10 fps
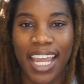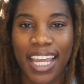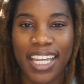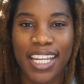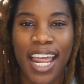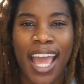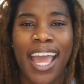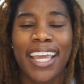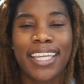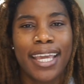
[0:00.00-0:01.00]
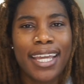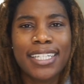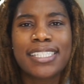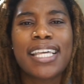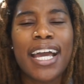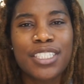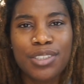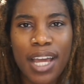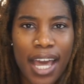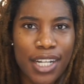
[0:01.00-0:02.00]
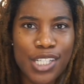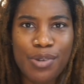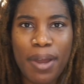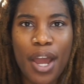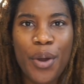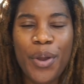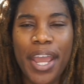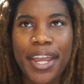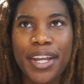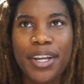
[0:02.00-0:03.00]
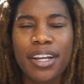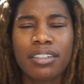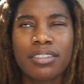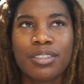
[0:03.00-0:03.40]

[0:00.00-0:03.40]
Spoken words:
And yes, I do know how to do my own hair.